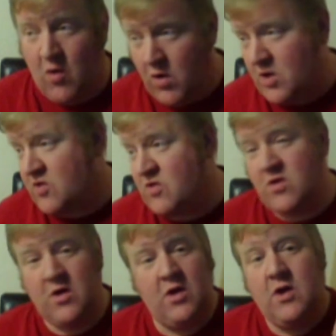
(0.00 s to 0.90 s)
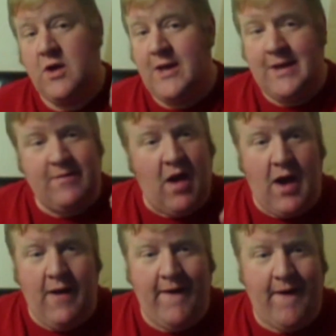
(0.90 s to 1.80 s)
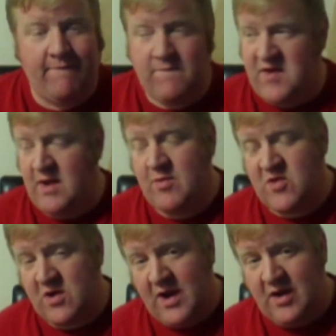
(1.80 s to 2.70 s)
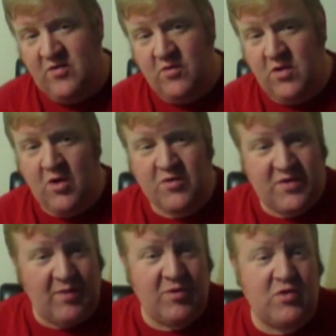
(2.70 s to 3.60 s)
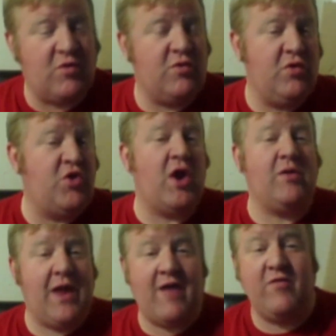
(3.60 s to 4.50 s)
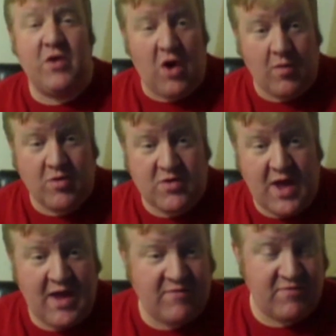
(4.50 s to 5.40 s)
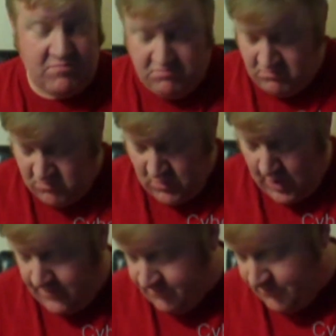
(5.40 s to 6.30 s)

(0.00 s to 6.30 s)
orcs, demons that are getting too close. Demons don't generally have a good armor save, right?